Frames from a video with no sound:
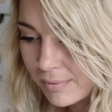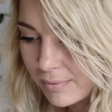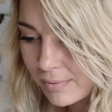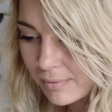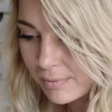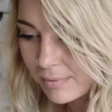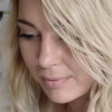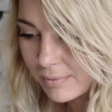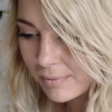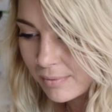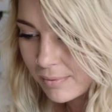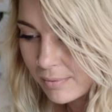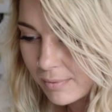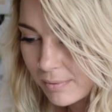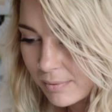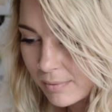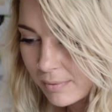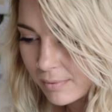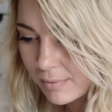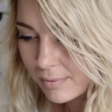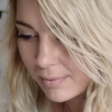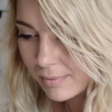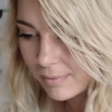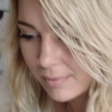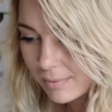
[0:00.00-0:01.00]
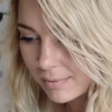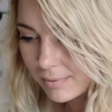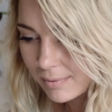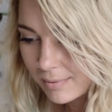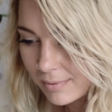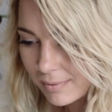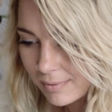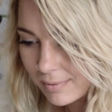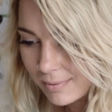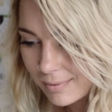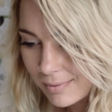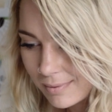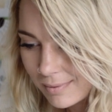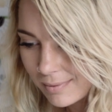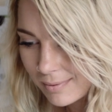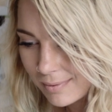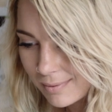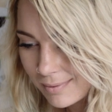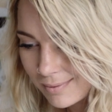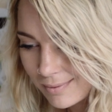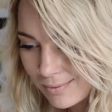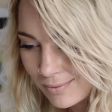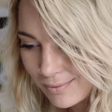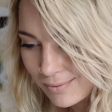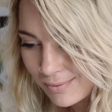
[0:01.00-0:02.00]
when you're hearing these
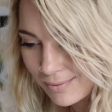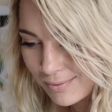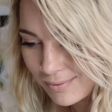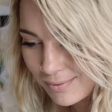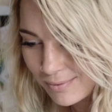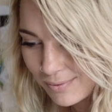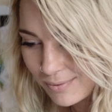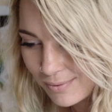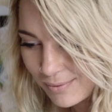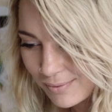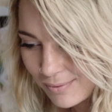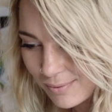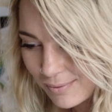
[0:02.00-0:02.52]
stories and these